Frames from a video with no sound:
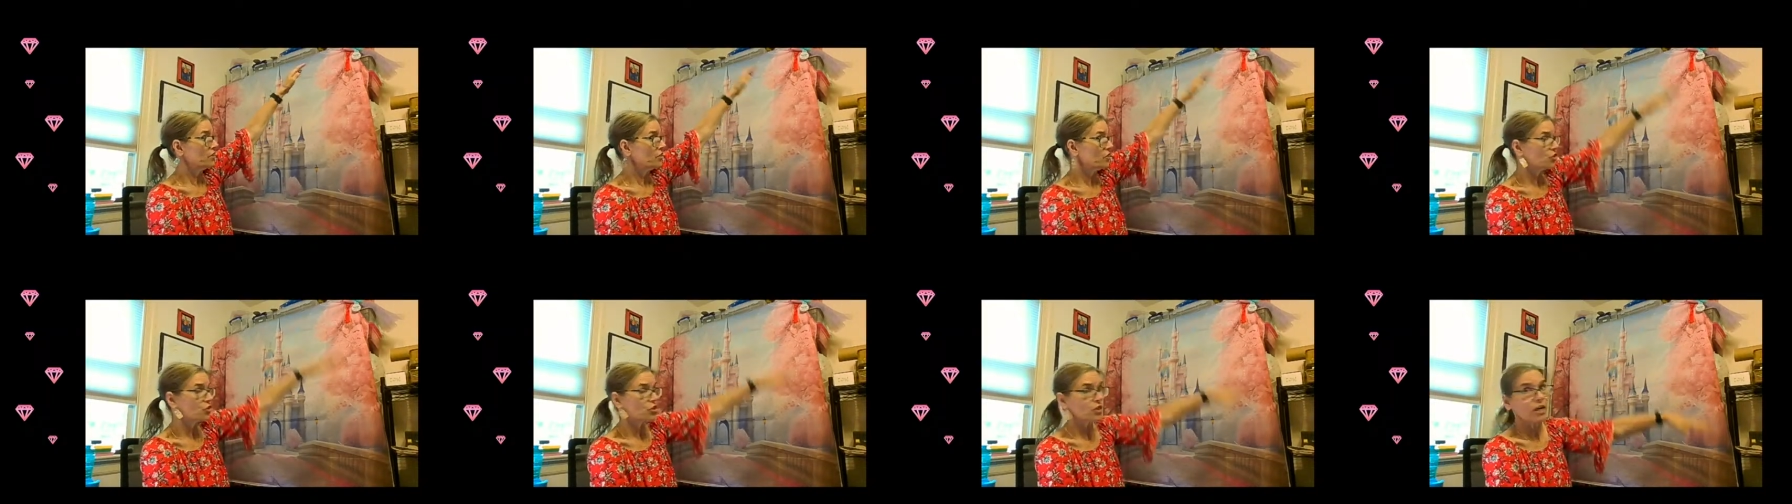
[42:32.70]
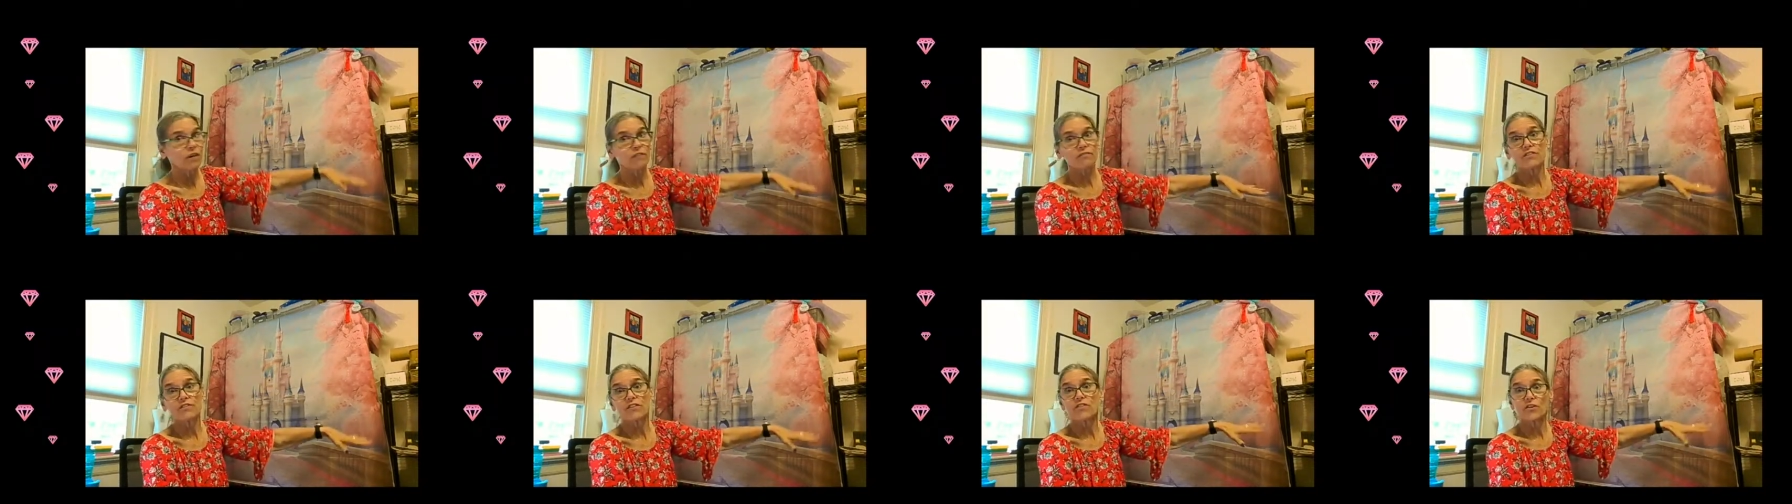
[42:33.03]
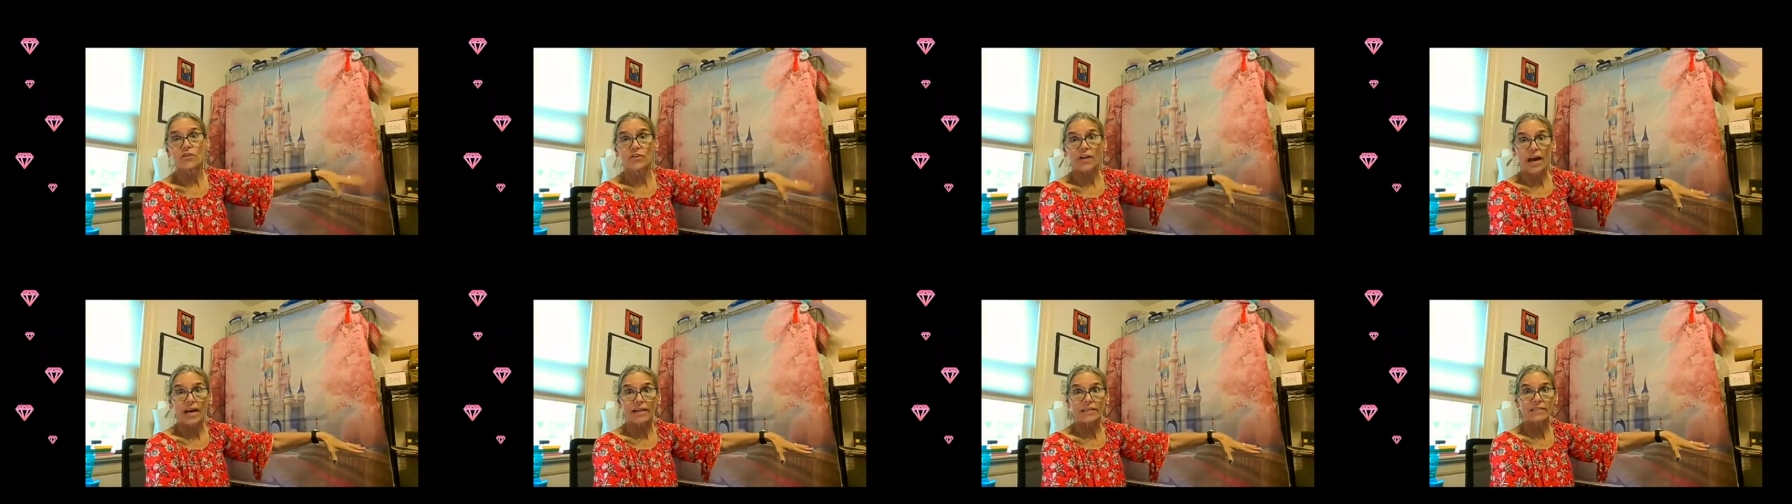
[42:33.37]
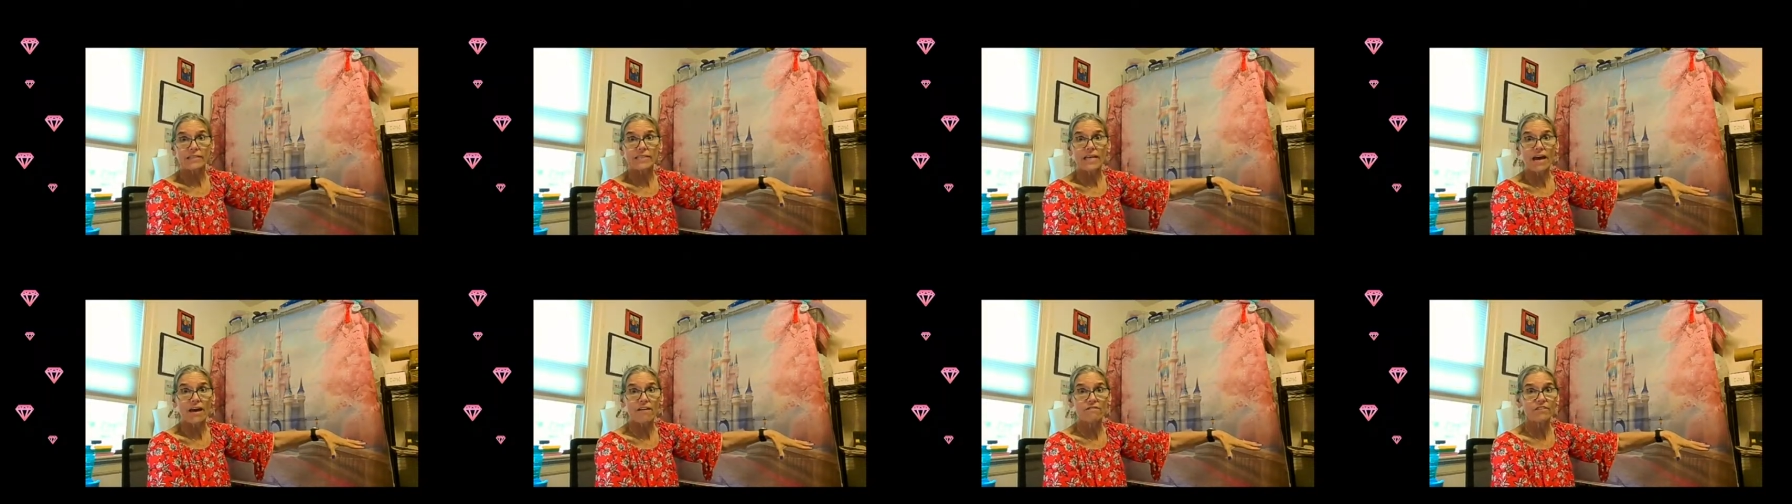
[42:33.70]
this shelf and they're not
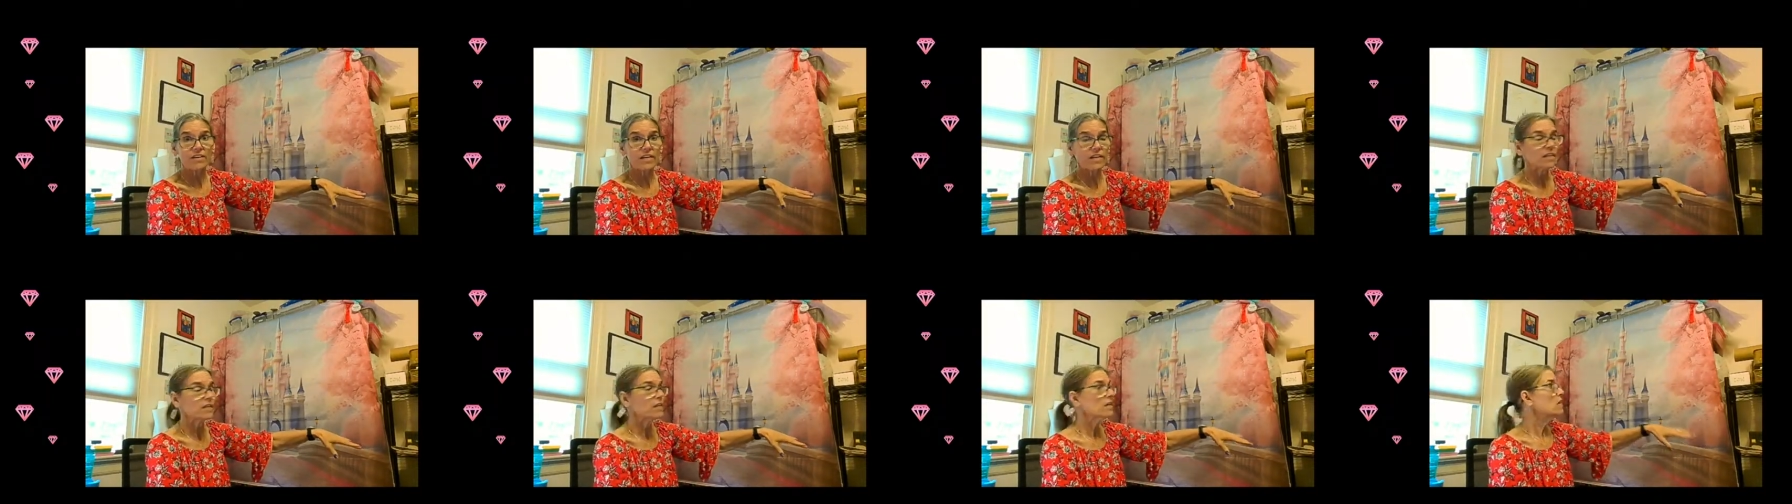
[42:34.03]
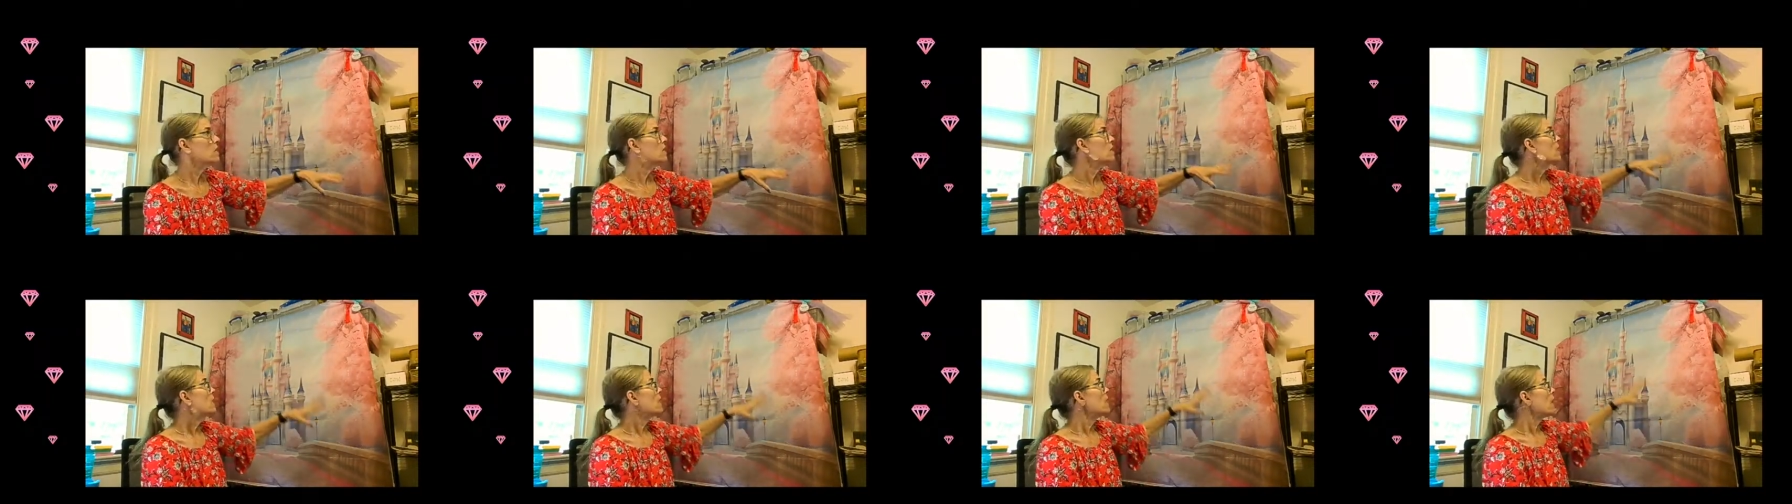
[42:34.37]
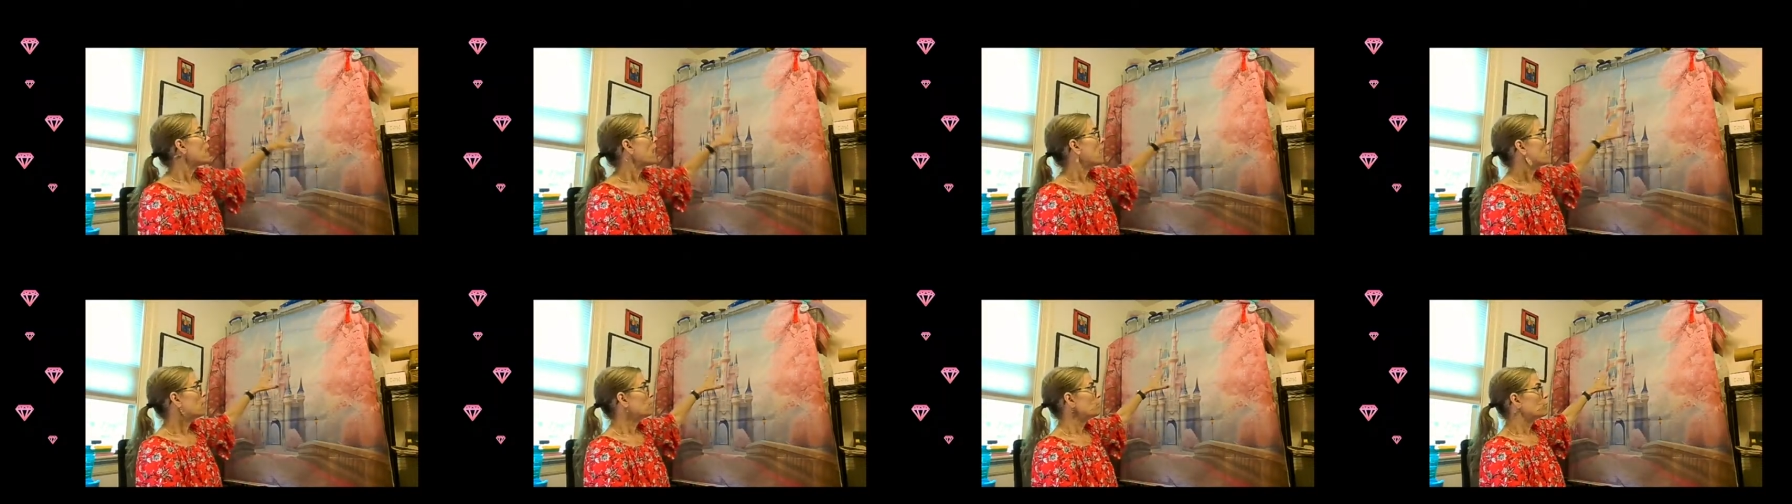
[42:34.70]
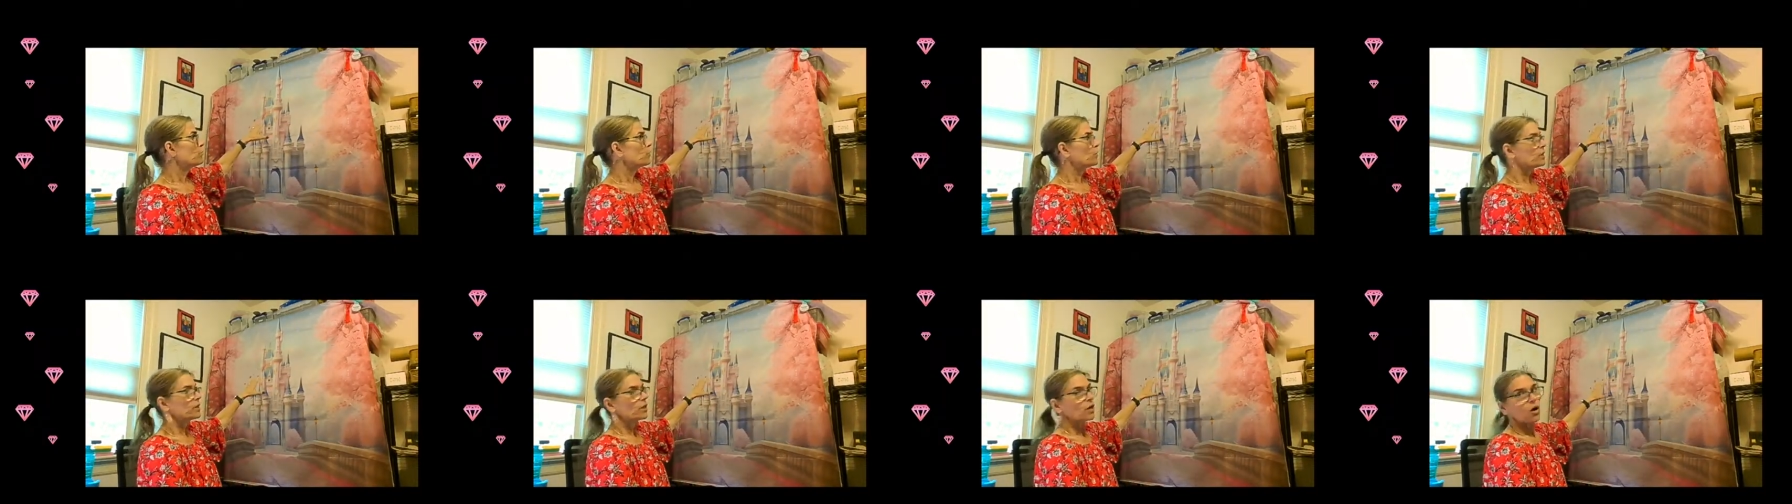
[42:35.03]
as heavy, and
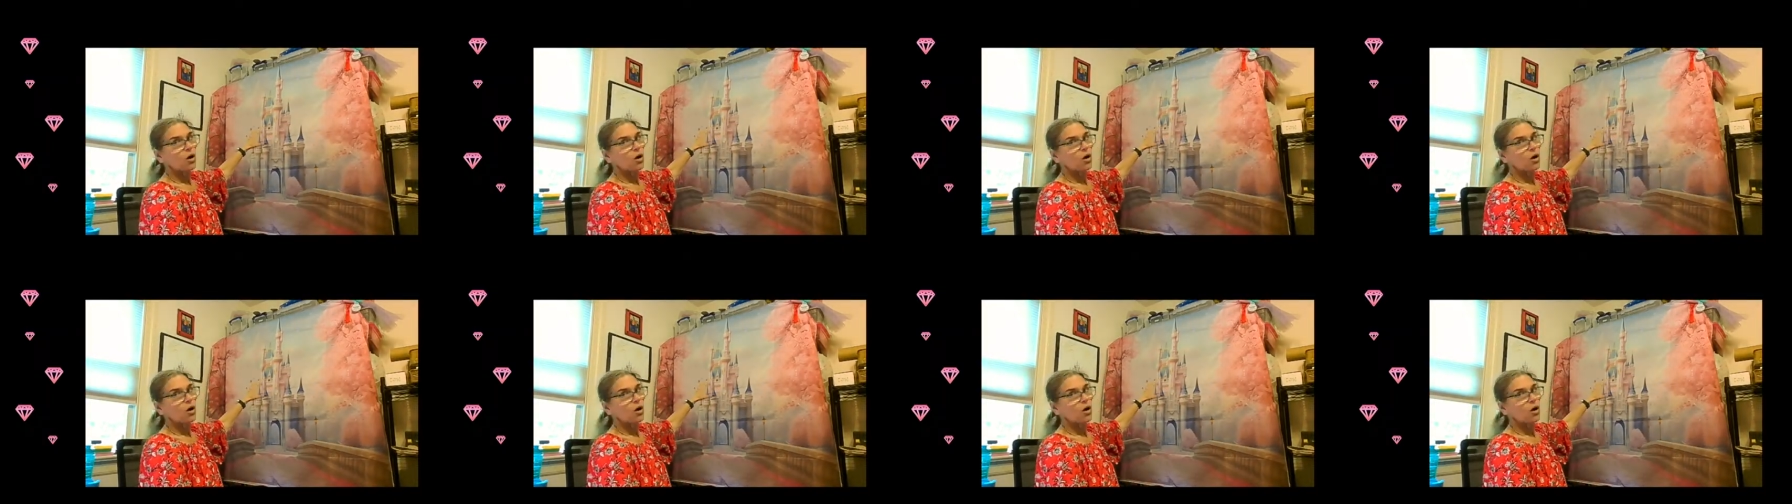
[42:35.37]
put